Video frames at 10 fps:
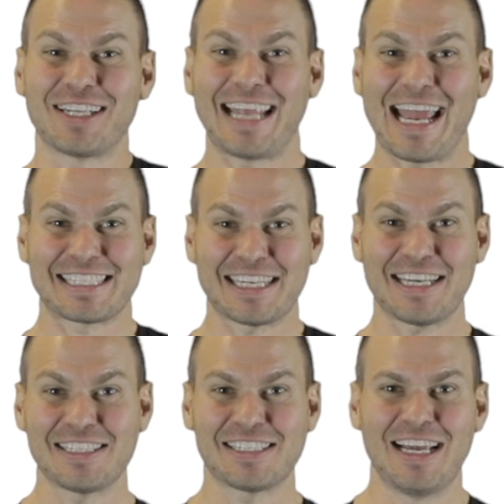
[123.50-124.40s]
in the day as it
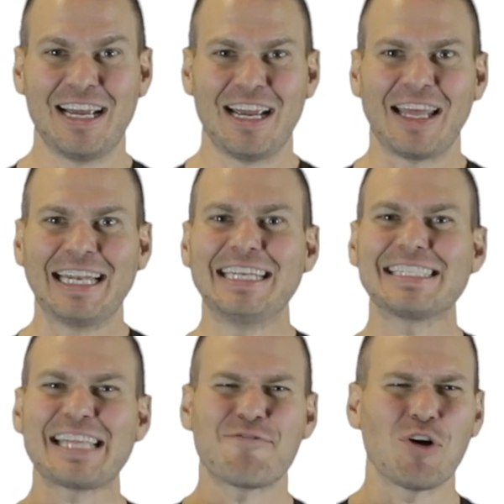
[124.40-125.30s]
is, and they need to
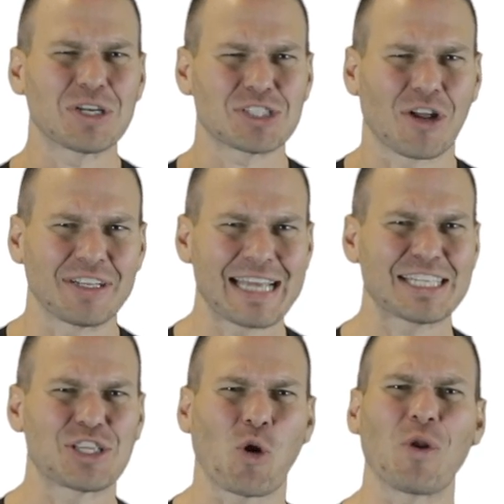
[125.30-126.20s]
stay focused on the
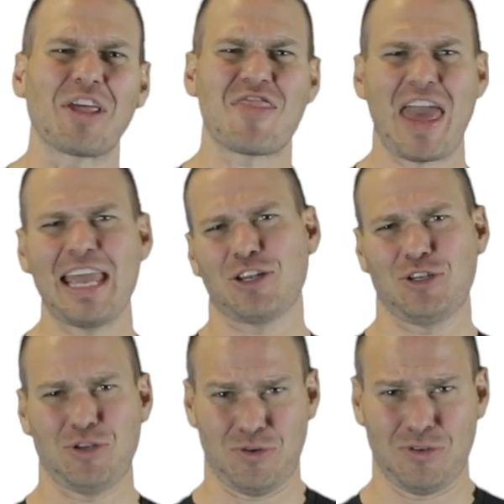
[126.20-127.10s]
tasks that only they can
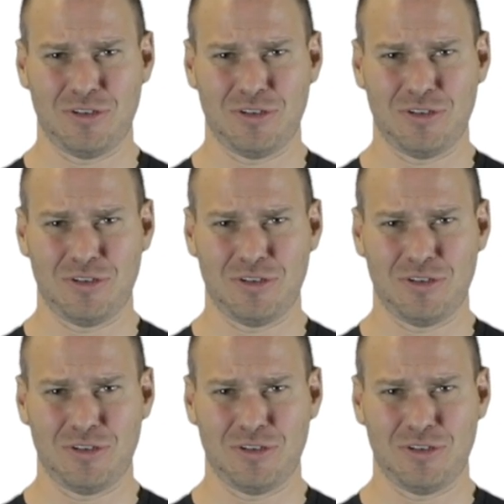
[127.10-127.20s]
do.